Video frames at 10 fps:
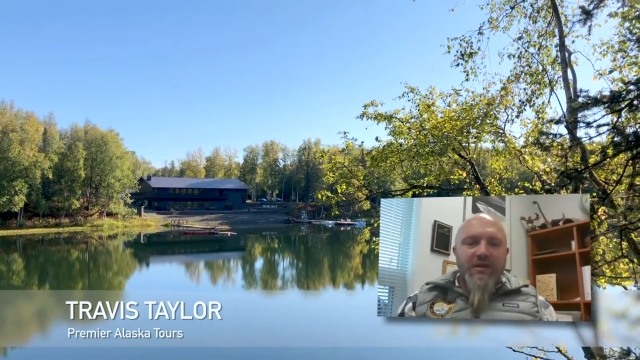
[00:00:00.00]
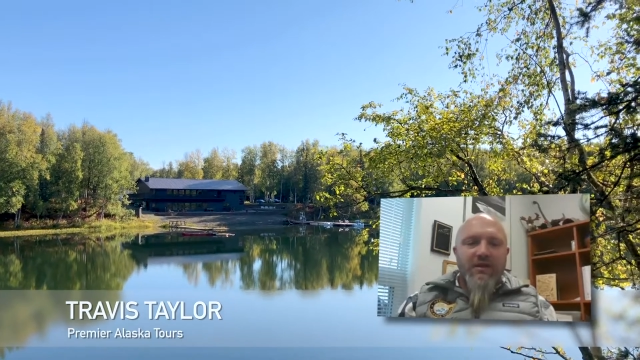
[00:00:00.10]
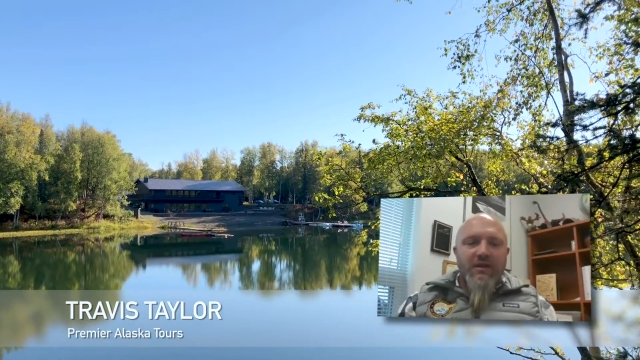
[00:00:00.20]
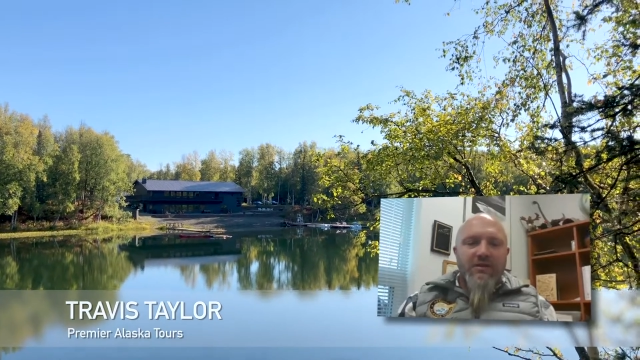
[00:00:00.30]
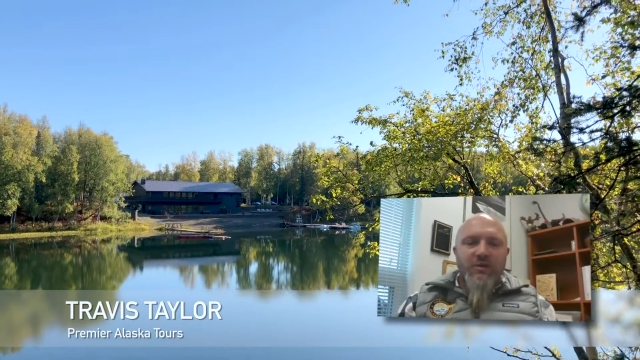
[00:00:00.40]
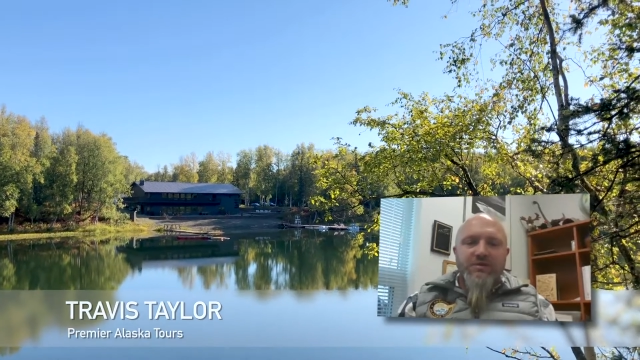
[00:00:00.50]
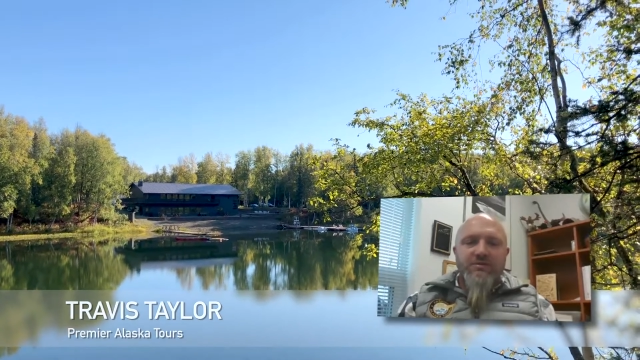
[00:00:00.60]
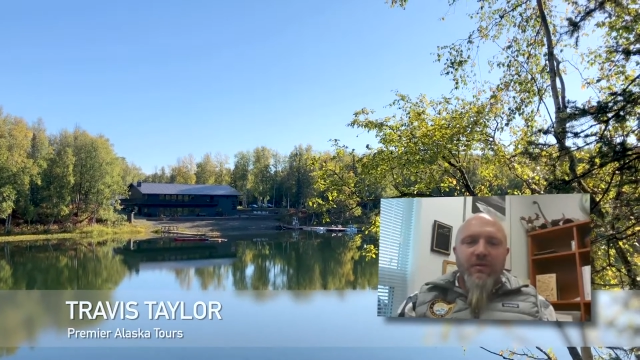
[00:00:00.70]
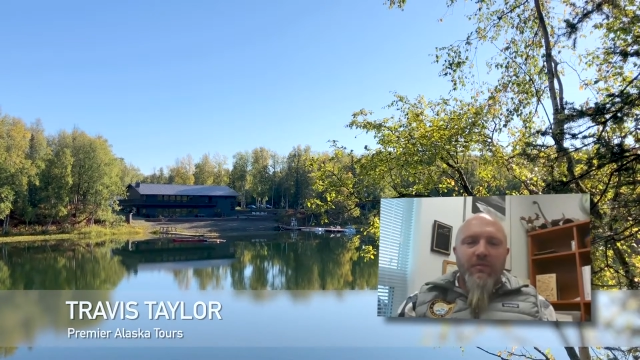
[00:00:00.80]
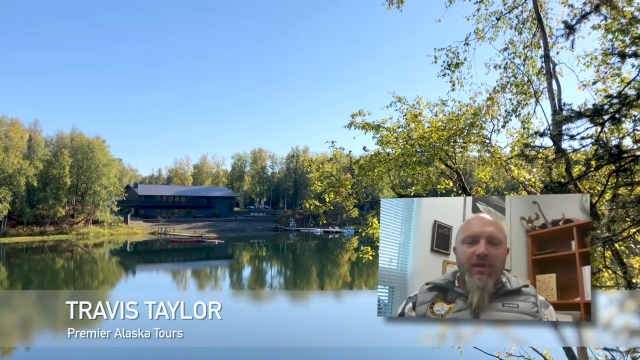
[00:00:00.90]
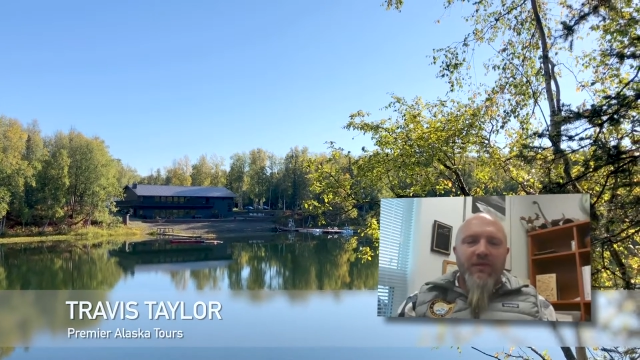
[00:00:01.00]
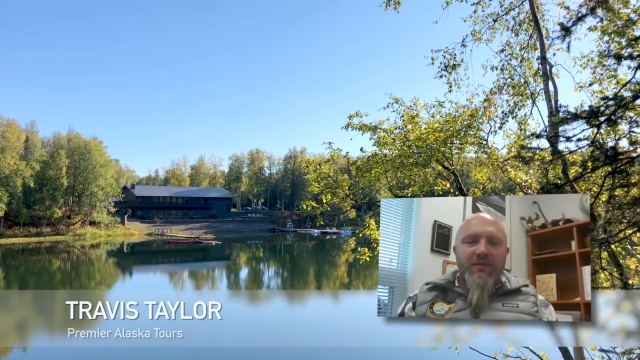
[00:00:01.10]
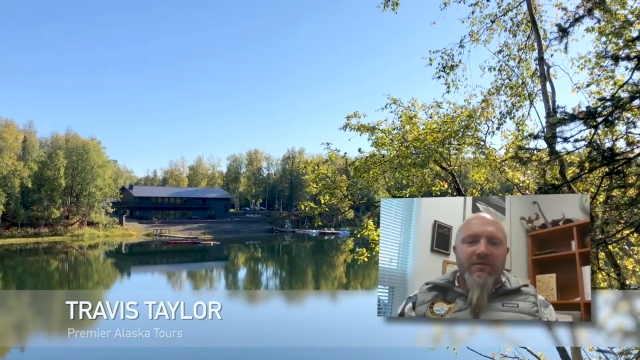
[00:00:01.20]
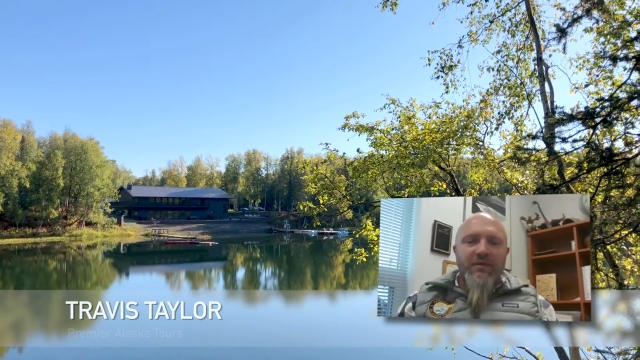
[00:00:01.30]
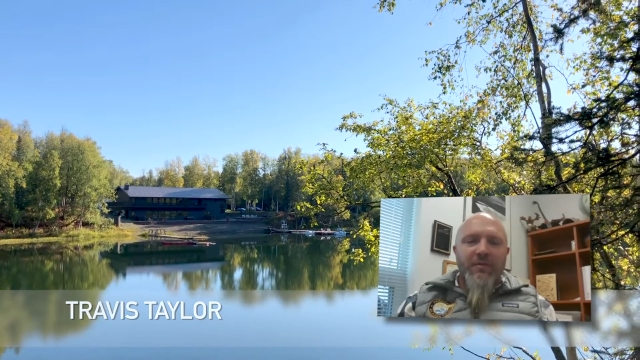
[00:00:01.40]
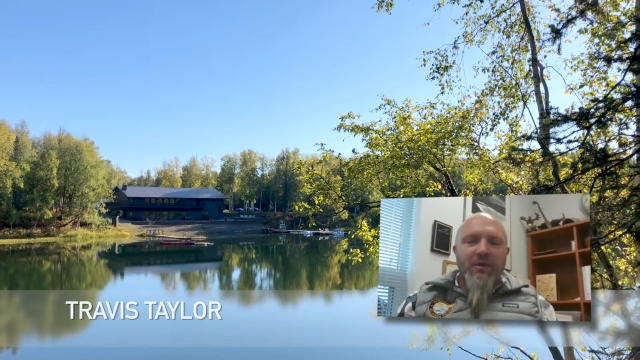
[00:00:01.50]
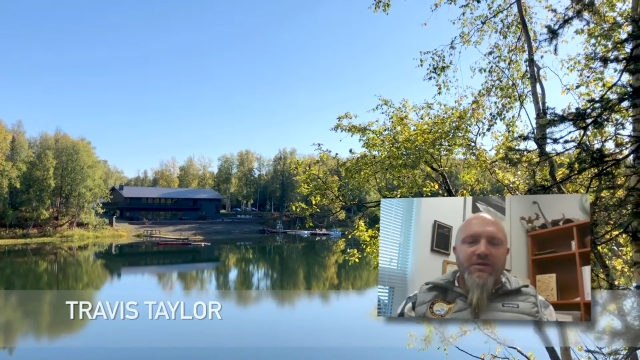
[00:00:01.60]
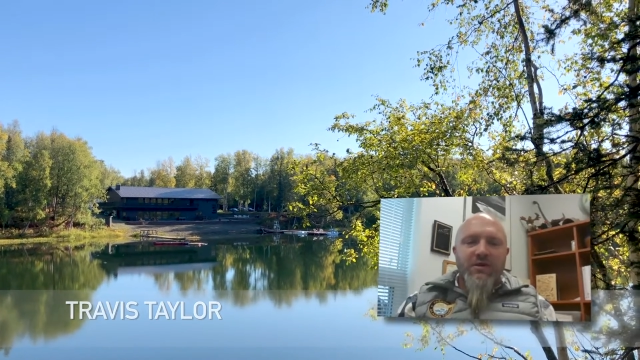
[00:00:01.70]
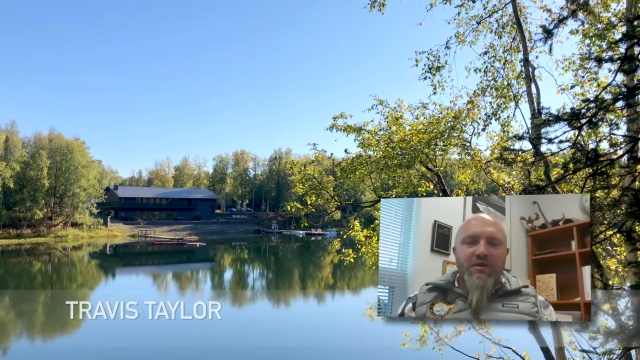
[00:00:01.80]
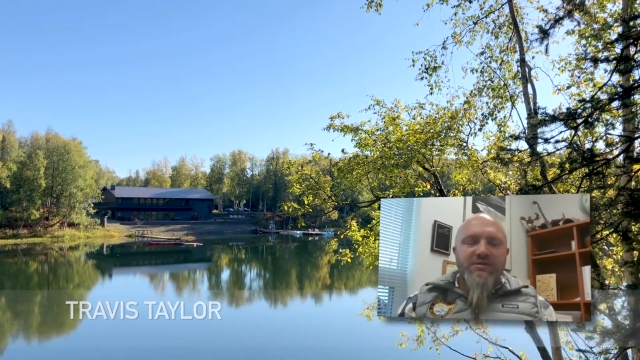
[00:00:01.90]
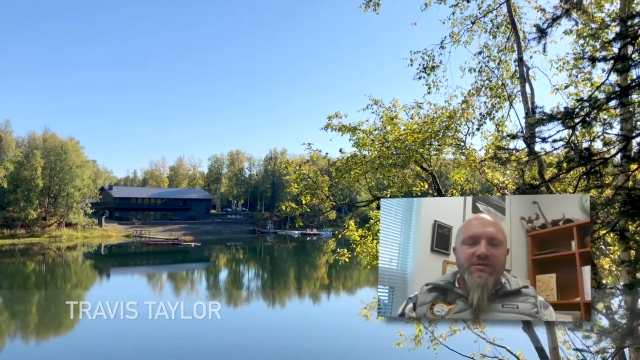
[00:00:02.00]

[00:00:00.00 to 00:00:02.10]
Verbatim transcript: and as well as many of the DMOs across the